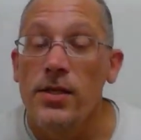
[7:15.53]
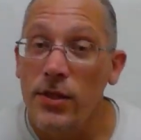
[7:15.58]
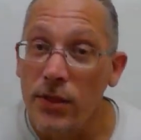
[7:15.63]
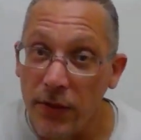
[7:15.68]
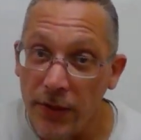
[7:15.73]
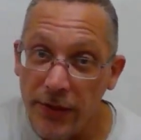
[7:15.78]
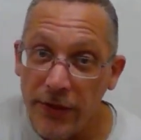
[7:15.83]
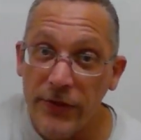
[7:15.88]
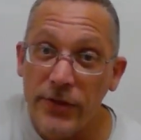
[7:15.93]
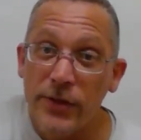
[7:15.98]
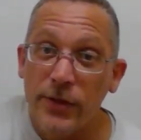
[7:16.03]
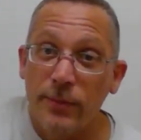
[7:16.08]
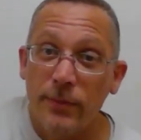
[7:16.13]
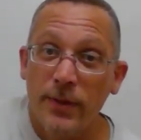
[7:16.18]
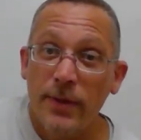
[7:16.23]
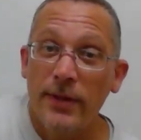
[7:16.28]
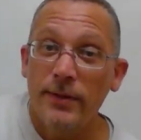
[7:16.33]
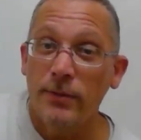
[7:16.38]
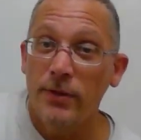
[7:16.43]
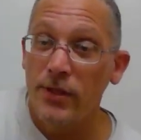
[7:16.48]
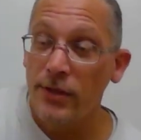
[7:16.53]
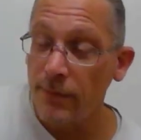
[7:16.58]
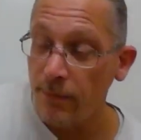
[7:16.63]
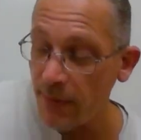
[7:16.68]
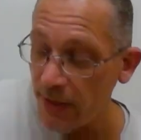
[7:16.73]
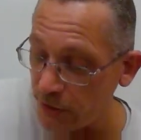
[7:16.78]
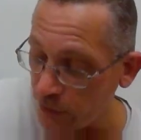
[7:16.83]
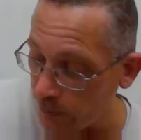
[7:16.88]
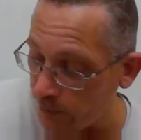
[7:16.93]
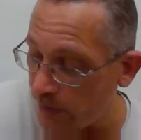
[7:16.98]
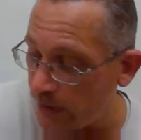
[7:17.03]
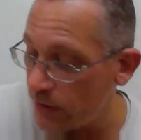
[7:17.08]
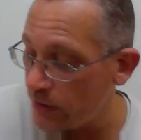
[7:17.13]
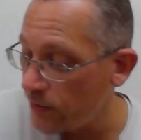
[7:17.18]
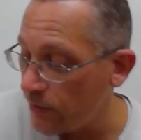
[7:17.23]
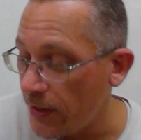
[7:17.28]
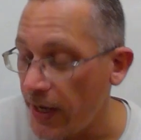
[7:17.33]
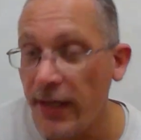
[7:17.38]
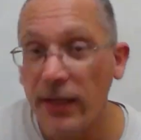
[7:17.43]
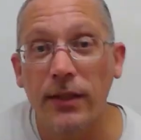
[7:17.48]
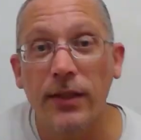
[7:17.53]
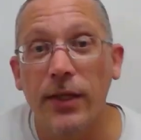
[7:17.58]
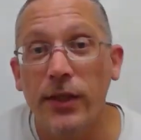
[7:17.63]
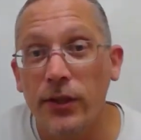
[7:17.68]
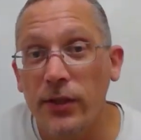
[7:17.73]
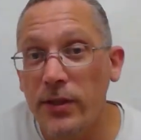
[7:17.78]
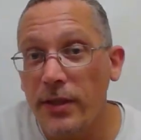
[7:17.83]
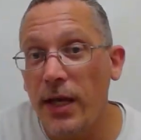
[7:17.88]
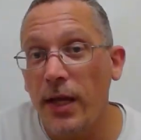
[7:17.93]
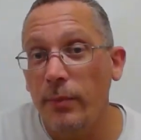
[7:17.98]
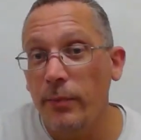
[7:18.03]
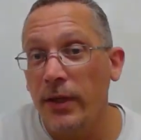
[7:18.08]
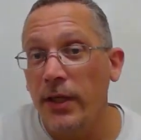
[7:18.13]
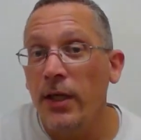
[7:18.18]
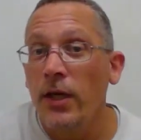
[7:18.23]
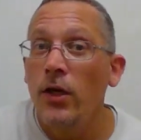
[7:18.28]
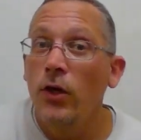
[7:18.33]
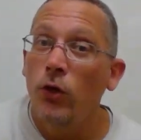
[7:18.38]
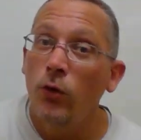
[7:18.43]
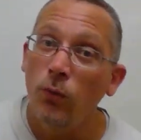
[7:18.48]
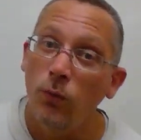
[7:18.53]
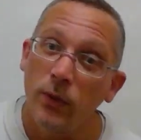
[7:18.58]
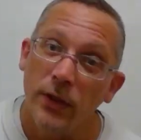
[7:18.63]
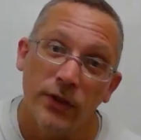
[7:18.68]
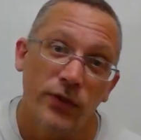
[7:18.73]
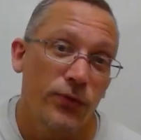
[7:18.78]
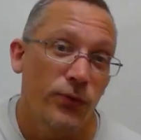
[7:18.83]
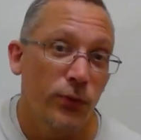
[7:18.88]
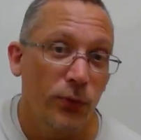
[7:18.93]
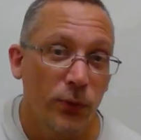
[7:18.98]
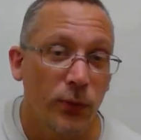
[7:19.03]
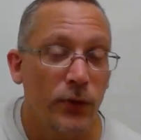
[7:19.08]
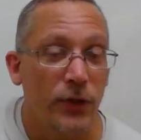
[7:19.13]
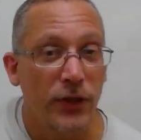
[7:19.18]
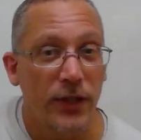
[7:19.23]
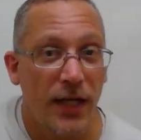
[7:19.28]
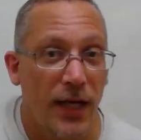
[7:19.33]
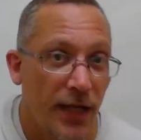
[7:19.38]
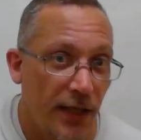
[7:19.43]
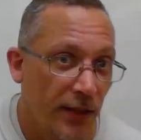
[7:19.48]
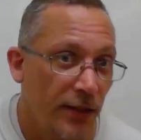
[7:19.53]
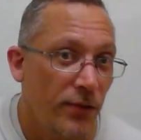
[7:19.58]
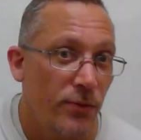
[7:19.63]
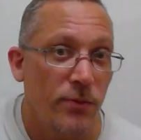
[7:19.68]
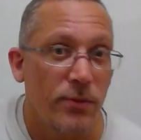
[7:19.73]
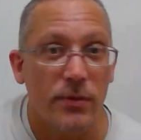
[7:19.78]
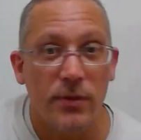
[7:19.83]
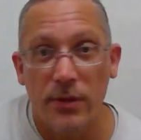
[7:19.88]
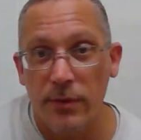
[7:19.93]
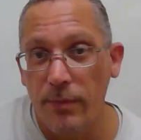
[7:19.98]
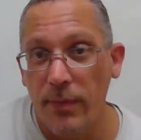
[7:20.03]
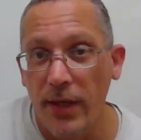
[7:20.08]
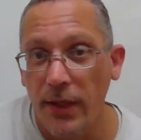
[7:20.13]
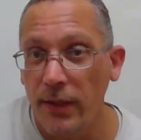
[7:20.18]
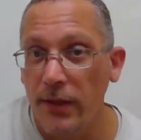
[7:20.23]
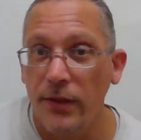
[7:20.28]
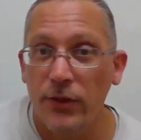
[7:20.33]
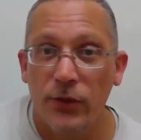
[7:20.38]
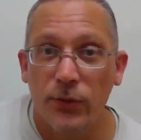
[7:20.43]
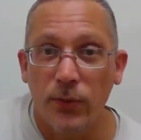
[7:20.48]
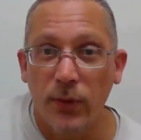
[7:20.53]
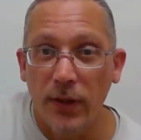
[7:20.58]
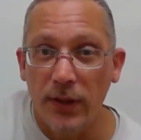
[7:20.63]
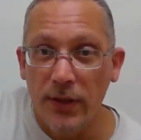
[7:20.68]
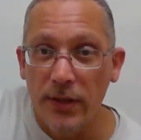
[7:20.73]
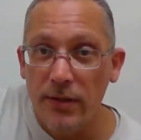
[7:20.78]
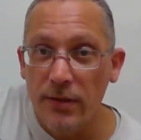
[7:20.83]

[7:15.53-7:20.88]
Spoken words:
So here's some measurements, right? Can you tell me which ruler did I use to make each one?